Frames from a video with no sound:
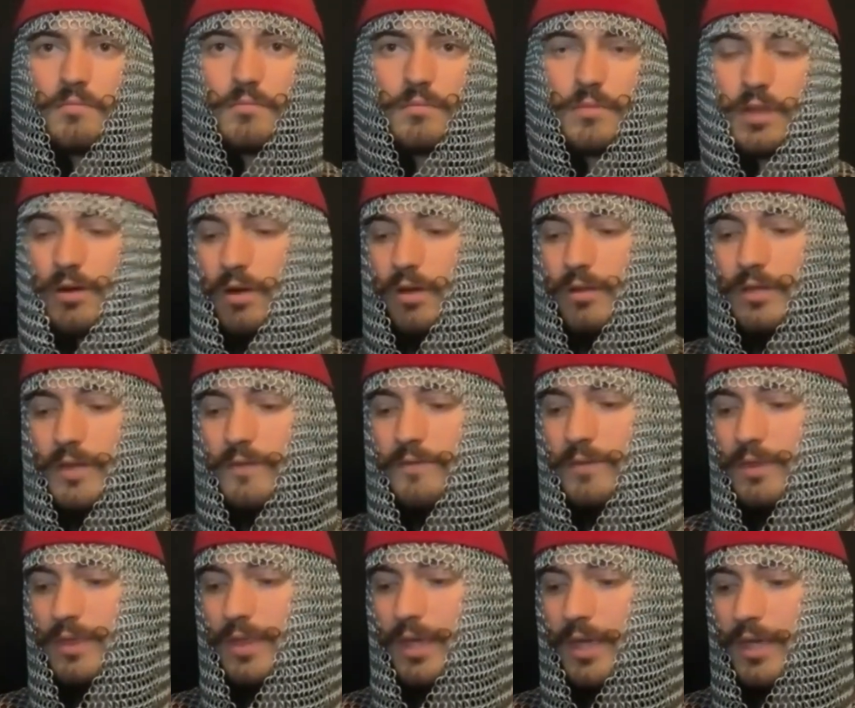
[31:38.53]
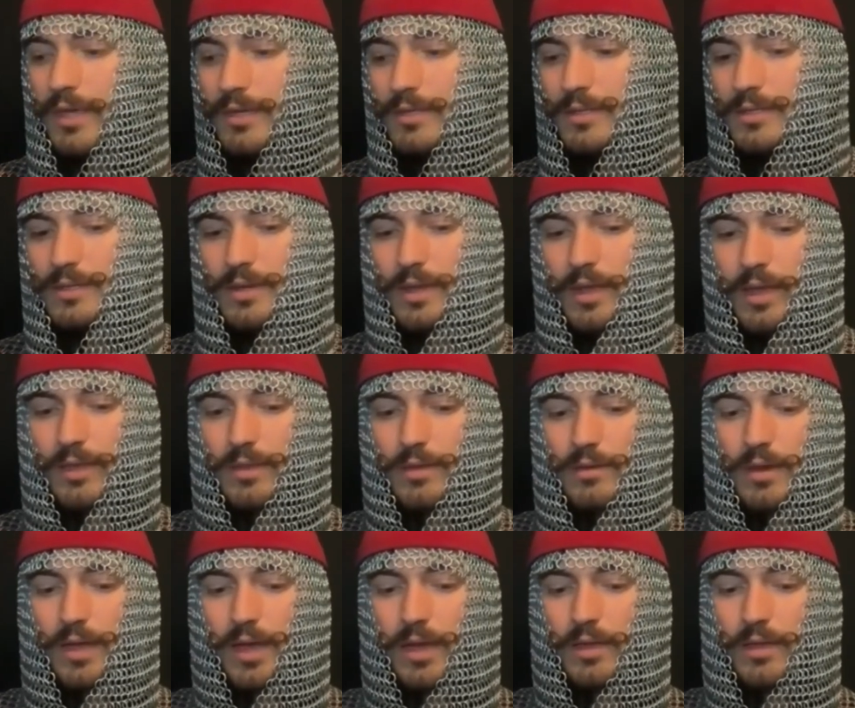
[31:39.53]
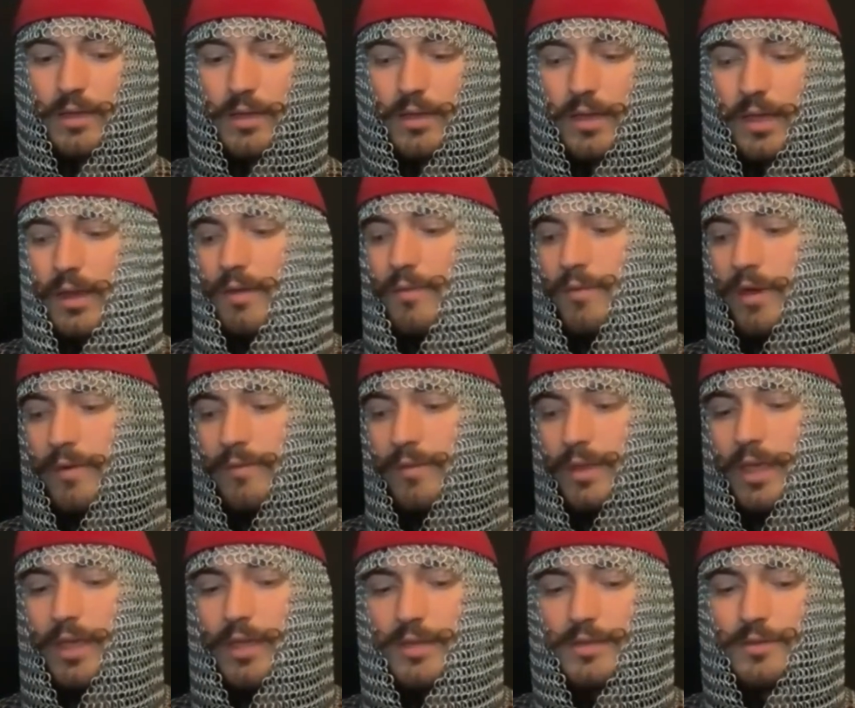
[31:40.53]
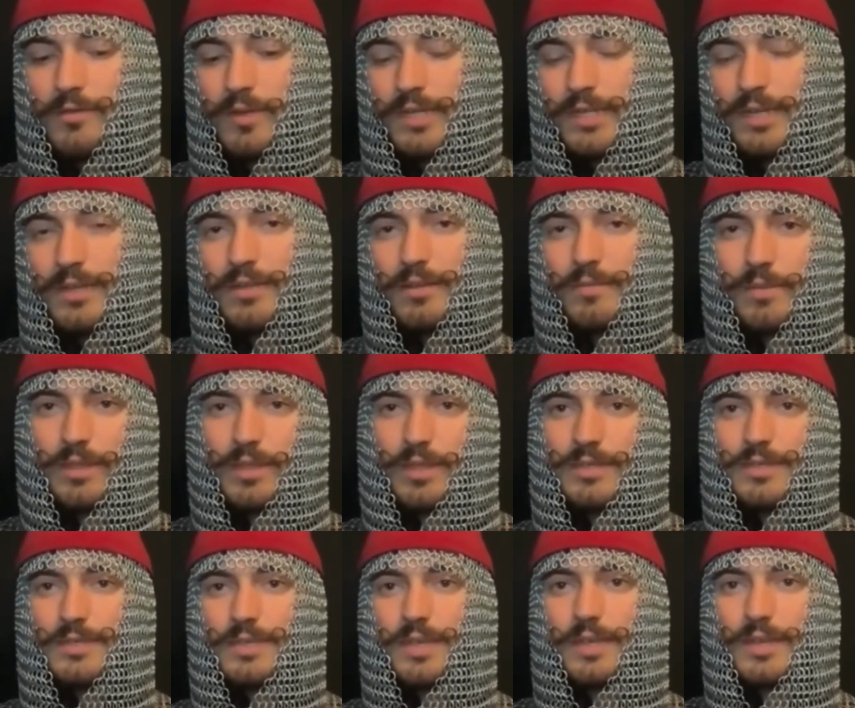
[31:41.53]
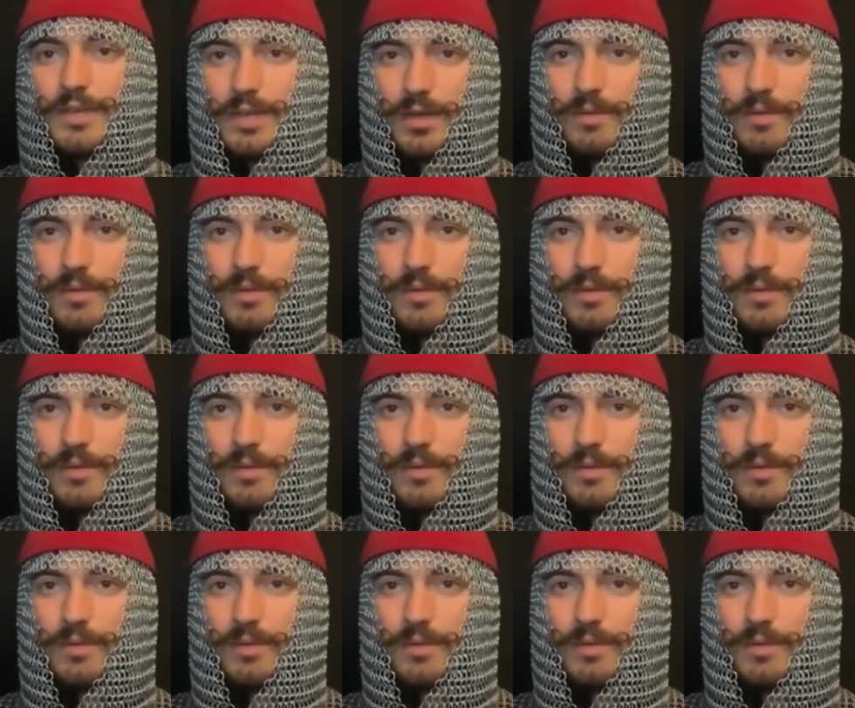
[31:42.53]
They're all different things, and they're not in any way related to each other, but they just ended